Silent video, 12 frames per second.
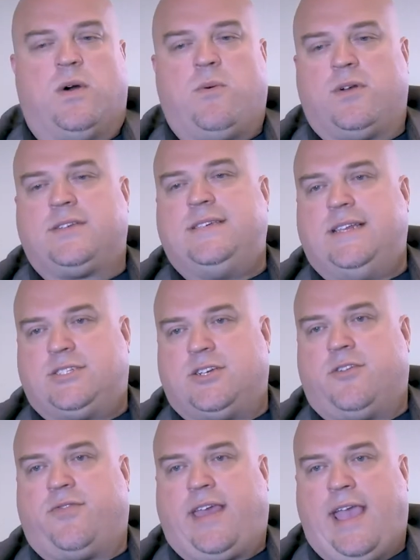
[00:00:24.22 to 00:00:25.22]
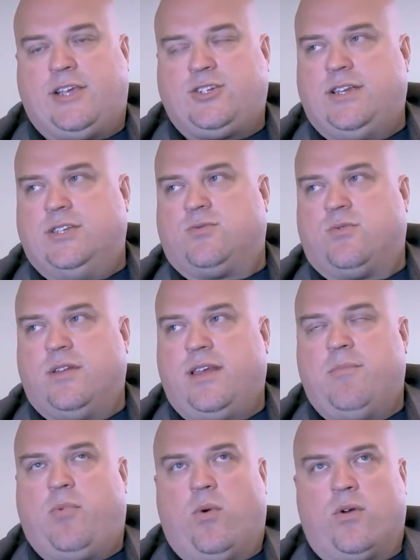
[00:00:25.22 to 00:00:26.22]
What Works City certification is
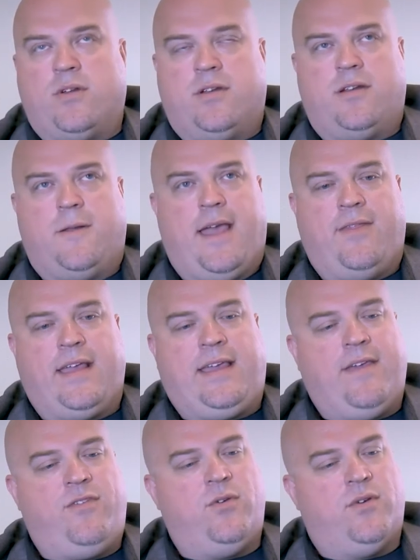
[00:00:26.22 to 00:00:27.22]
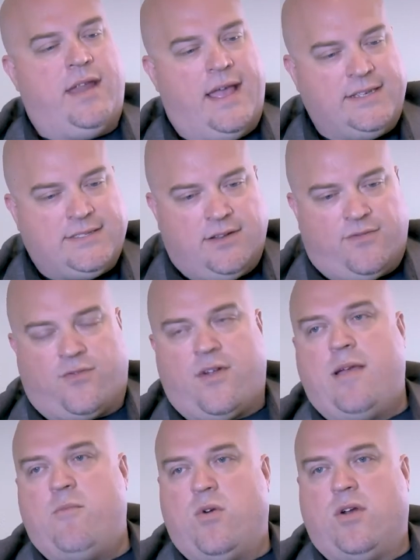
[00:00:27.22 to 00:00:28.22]
really important, and they give you a nice little
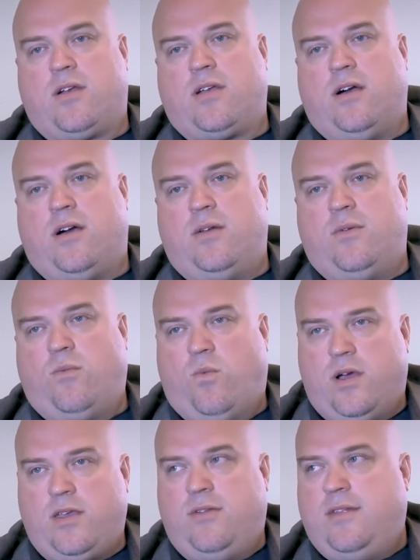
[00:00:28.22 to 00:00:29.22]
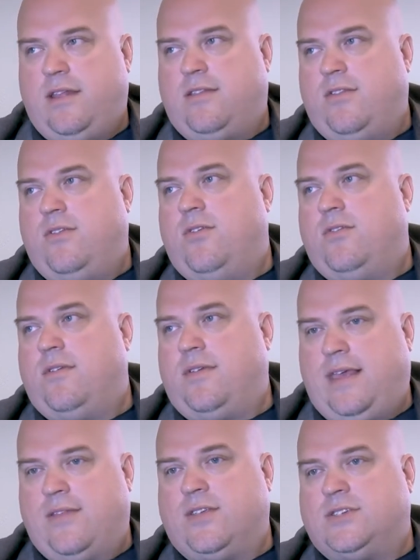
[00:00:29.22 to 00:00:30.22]
framework on what you need to do to
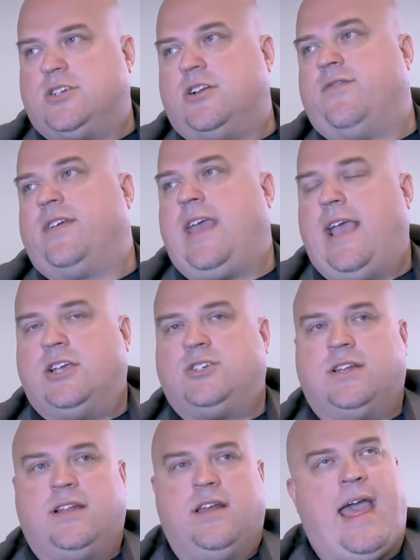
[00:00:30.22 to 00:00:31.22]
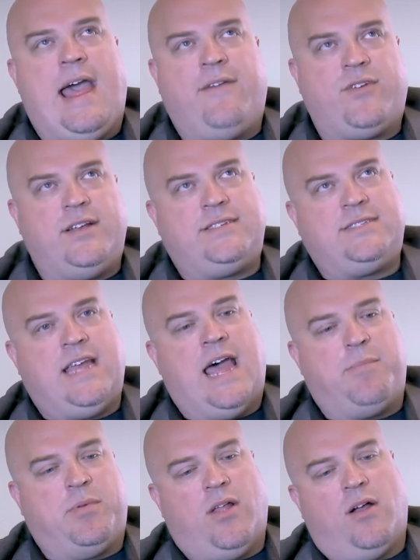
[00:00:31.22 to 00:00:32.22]
get the certification. Every
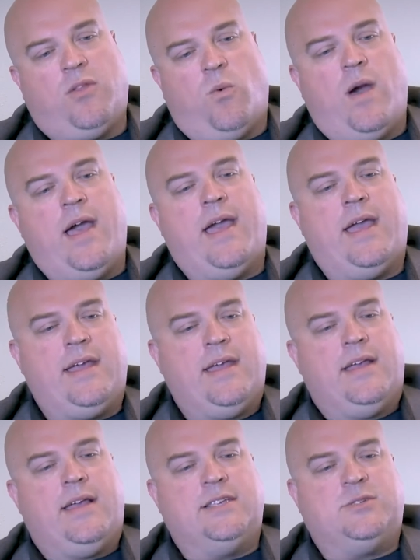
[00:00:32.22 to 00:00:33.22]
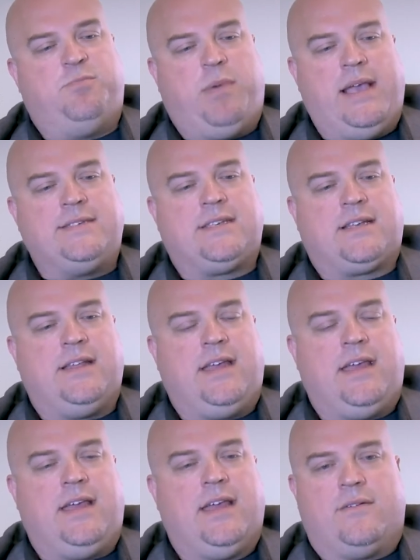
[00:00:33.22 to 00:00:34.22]
step along the way is
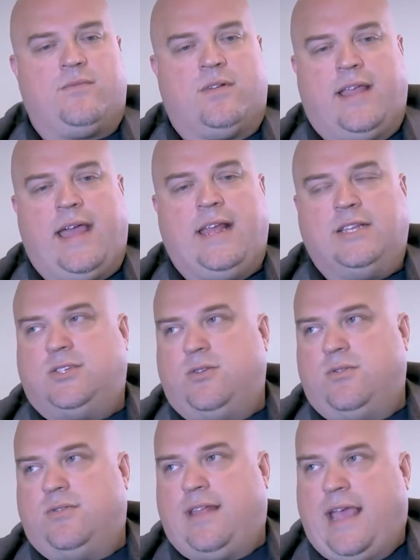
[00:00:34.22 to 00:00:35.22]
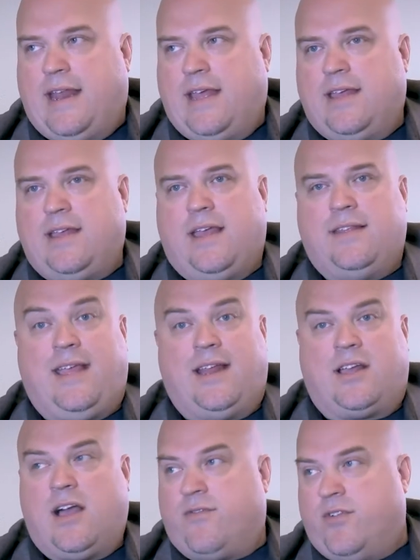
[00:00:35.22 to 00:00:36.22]
basically relating to data and
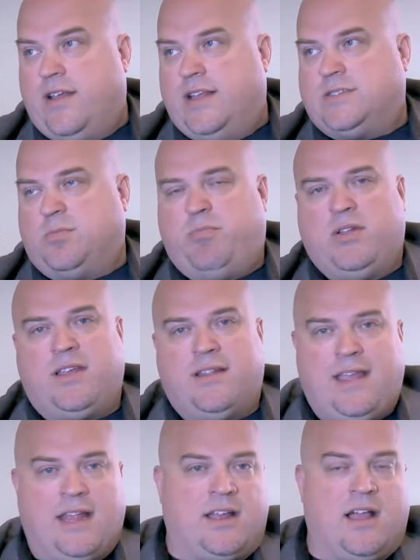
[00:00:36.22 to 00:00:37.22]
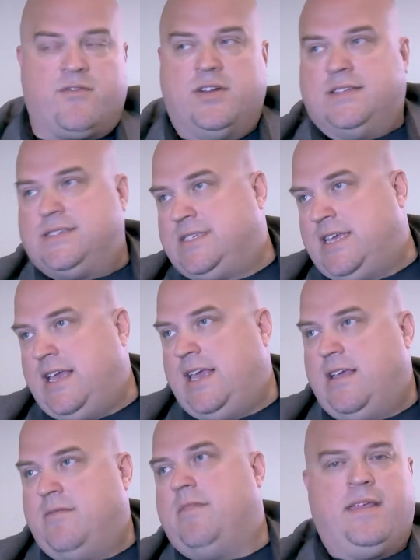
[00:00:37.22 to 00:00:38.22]
data governance, building a data governance
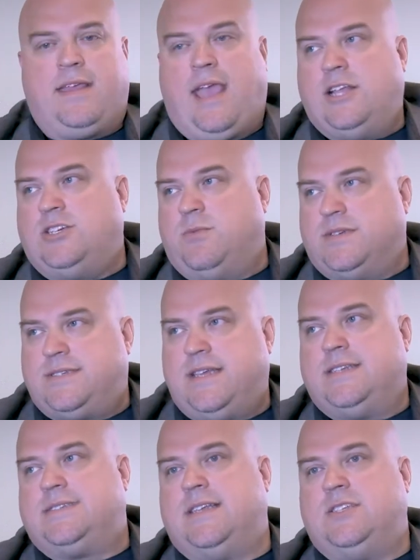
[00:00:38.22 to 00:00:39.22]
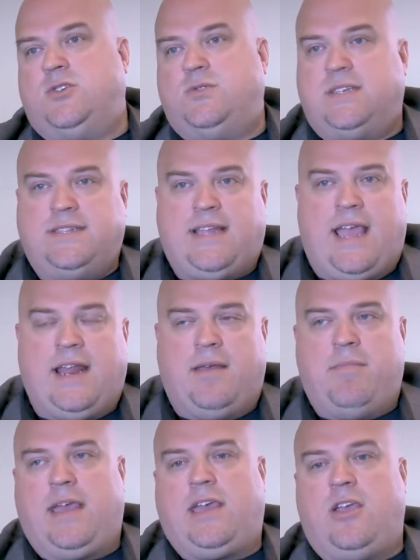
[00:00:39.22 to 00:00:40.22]
team, engaging with citizens, using data,
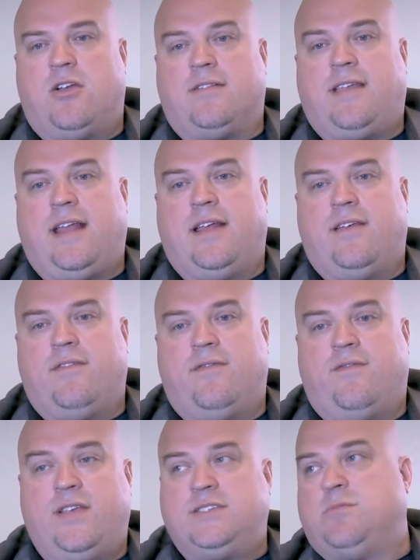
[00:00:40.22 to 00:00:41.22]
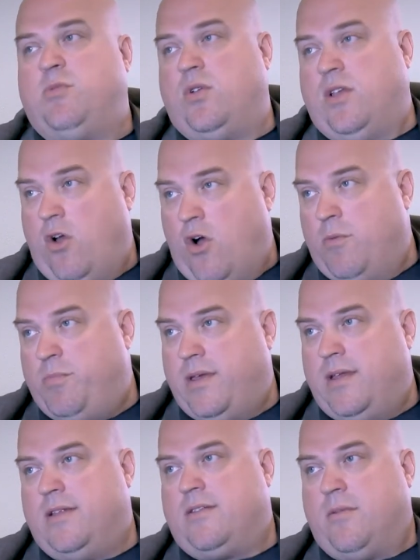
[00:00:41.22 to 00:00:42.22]
making your data visible and
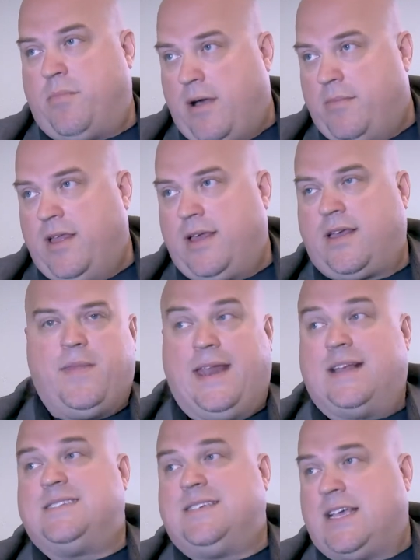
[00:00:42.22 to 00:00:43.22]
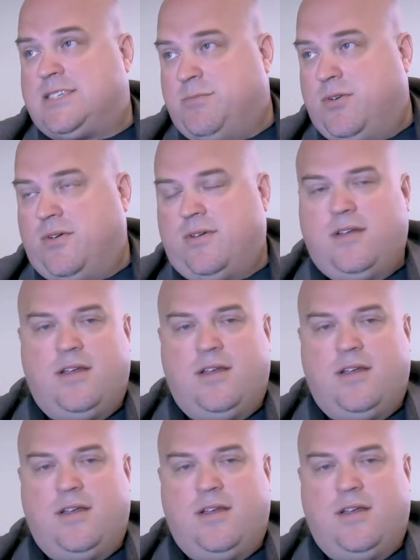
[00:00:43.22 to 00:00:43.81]
open to the public and accessible.